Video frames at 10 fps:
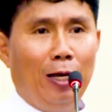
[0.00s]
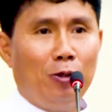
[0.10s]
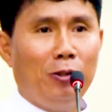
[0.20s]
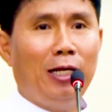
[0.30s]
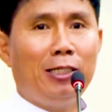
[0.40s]

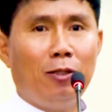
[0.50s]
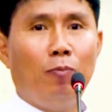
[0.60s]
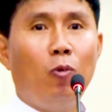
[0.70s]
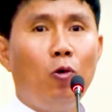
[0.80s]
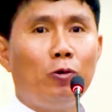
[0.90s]
So that's
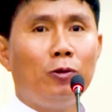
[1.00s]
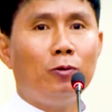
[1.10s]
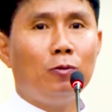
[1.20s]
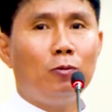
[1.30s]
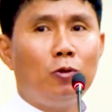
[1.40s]
both
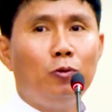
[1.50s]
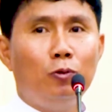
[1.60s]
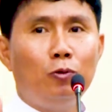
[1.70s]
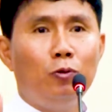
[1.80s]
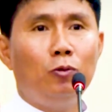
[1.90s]

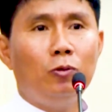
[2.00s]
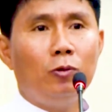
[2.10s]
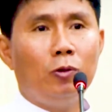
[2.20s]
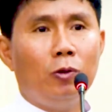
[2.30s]
two